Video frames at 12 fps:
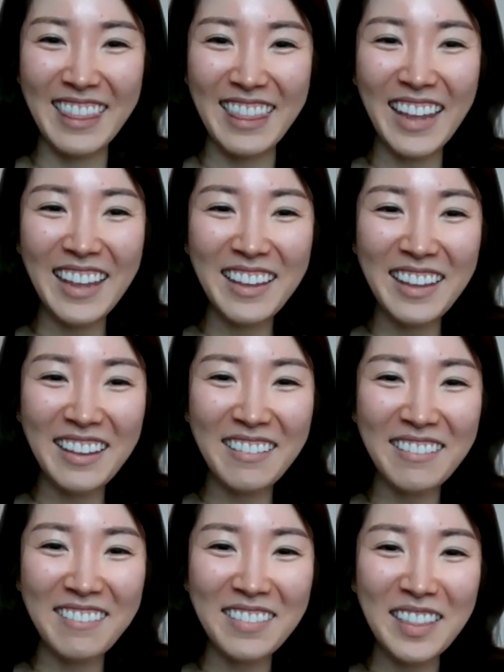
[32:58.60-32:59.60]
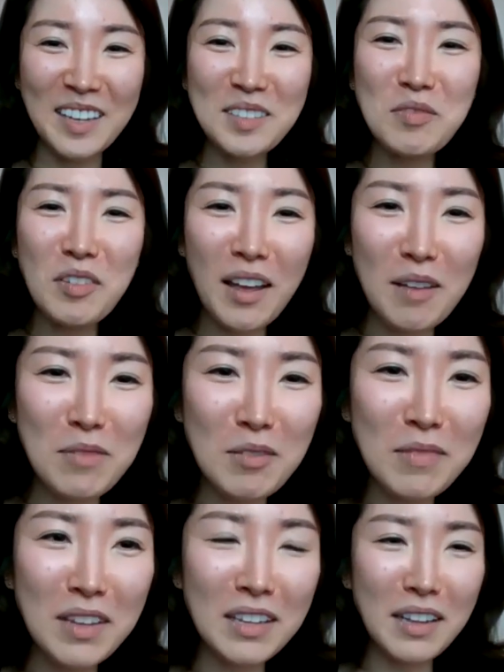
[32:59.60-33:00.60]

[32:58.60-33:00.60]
Thank you. Thanks for having me.